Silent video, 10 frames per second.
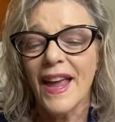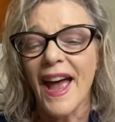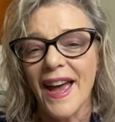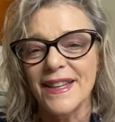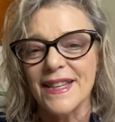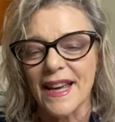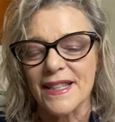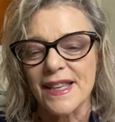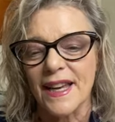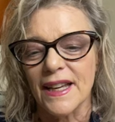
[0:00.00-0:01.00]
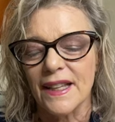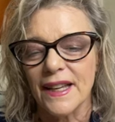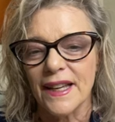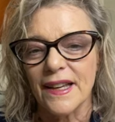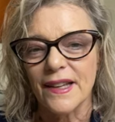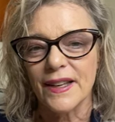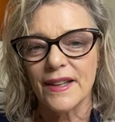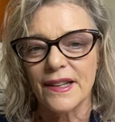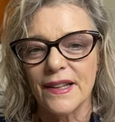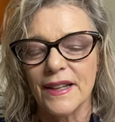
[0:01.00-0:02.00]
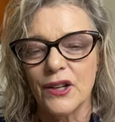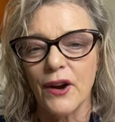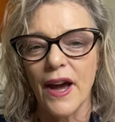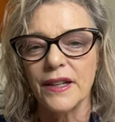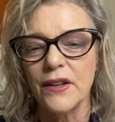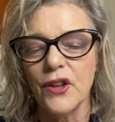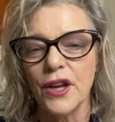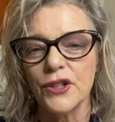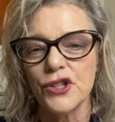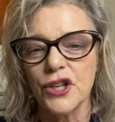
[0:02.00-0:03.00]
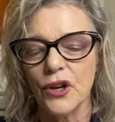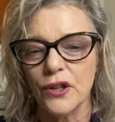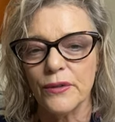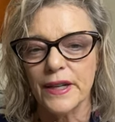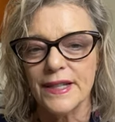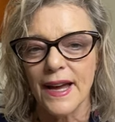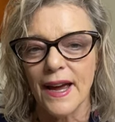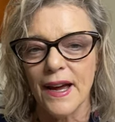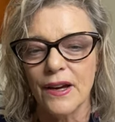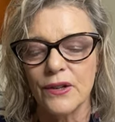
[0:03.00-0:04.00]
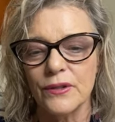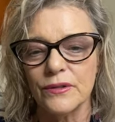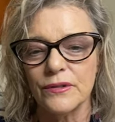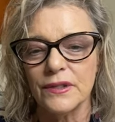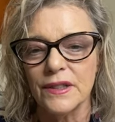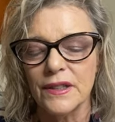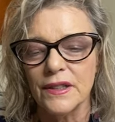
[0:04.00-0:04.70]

and exhaling, grounding the energy all the way down,